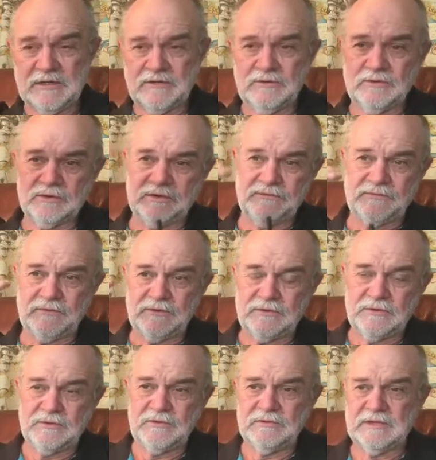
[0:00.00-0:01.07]
north of
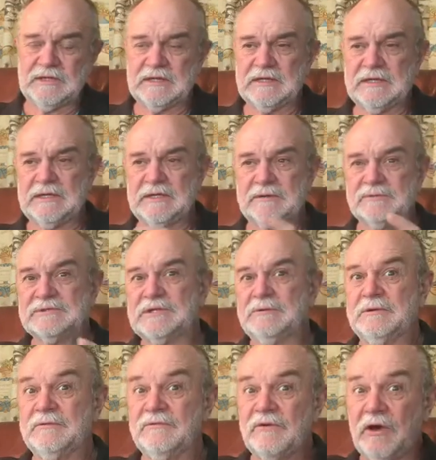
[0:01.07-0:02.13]
Uku, and it was going
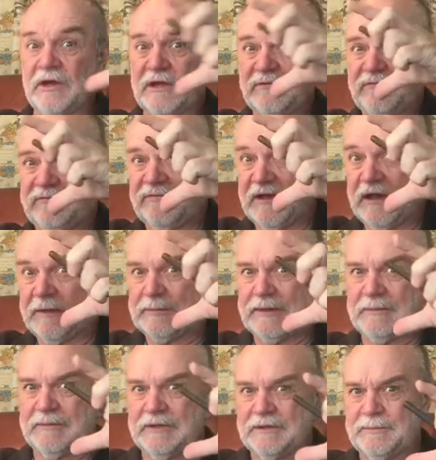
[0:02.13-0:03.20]
to envelop
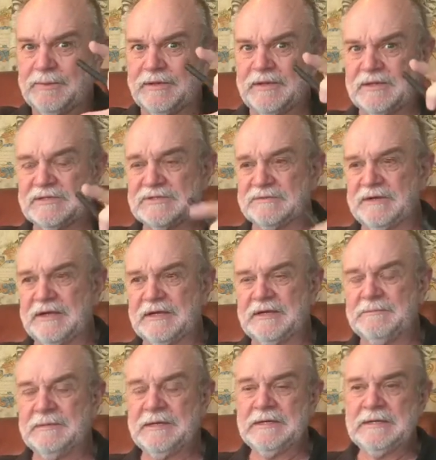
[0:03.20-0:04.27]
him and completely surround him.